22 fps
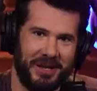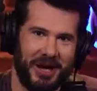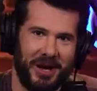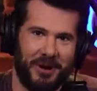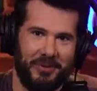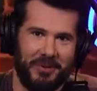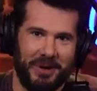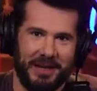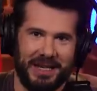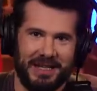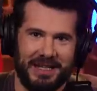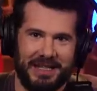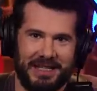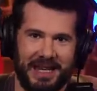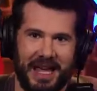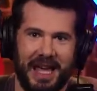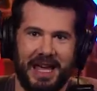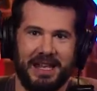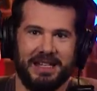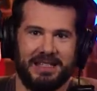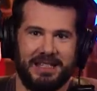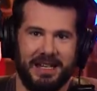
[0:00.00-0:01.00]
no, we need
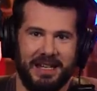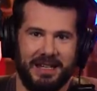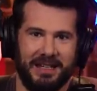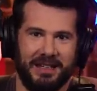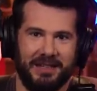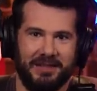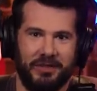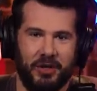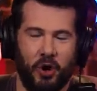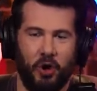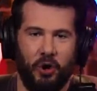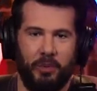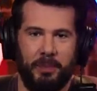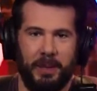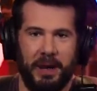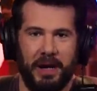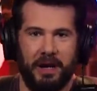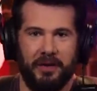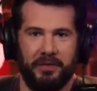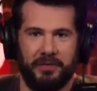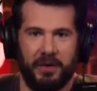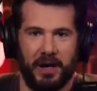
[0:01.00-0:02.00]
dancing
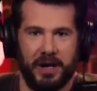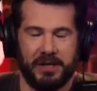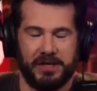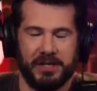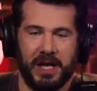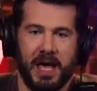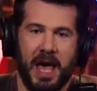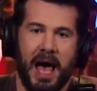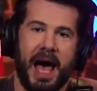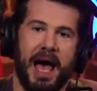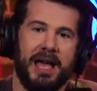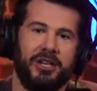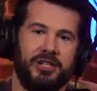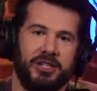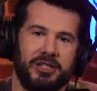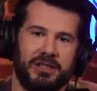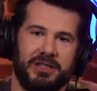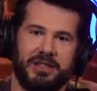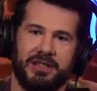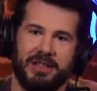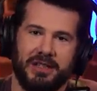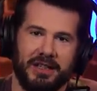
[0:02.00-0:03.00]
Colbert farts. Just, I
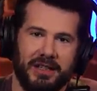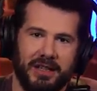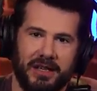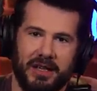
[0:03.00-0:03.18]
just